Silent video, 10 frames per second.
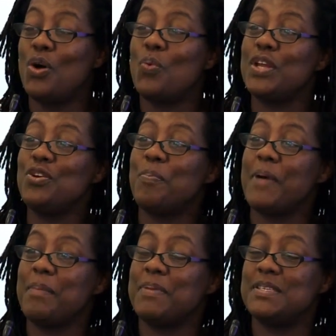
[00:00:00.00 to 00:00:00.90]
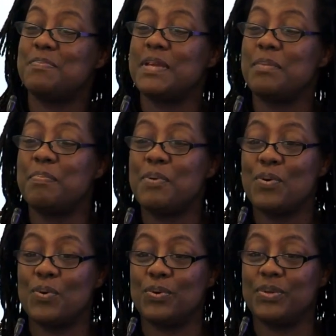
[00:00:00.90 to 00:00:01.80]
When your baby's been
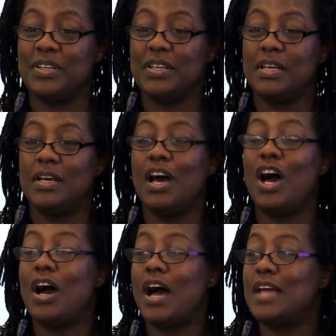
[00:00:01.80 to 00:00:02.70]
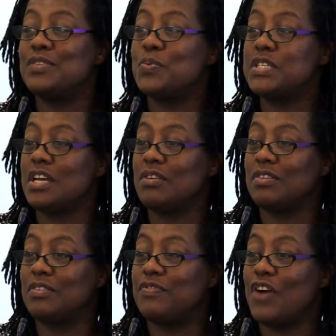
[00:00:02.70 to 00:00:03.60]
born, and we
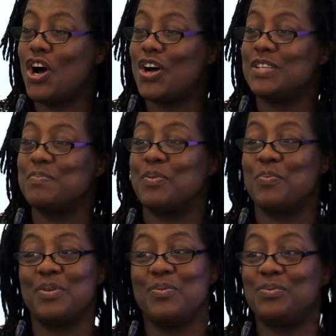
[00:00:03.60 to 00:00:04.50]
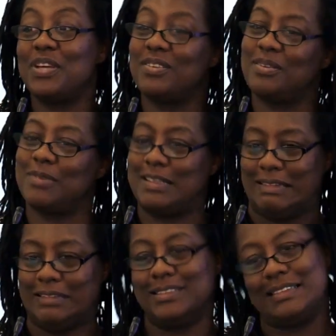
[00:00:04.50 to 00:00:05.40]
don't advise, but we all know that we
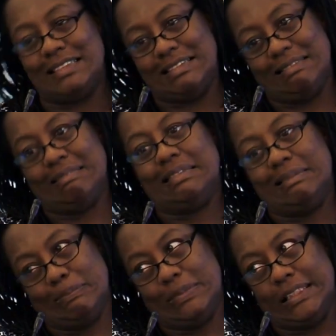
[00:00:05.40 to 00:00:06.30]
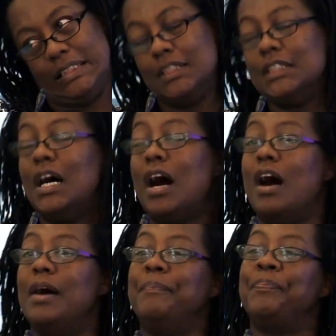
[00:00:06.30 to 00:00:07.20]
can't know
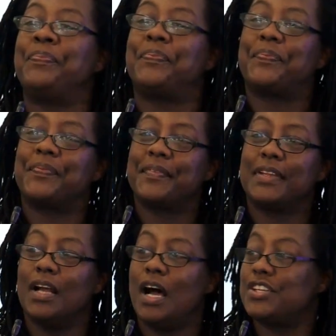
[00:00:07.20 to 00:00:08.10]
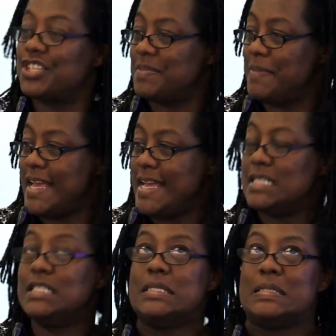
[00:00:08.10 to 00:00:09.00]
that. Just me?
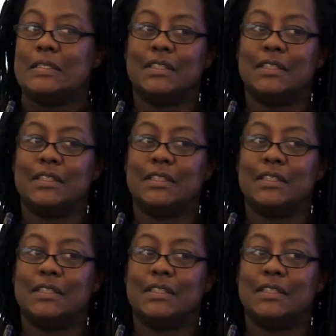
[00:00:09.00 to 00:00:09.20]
Oh.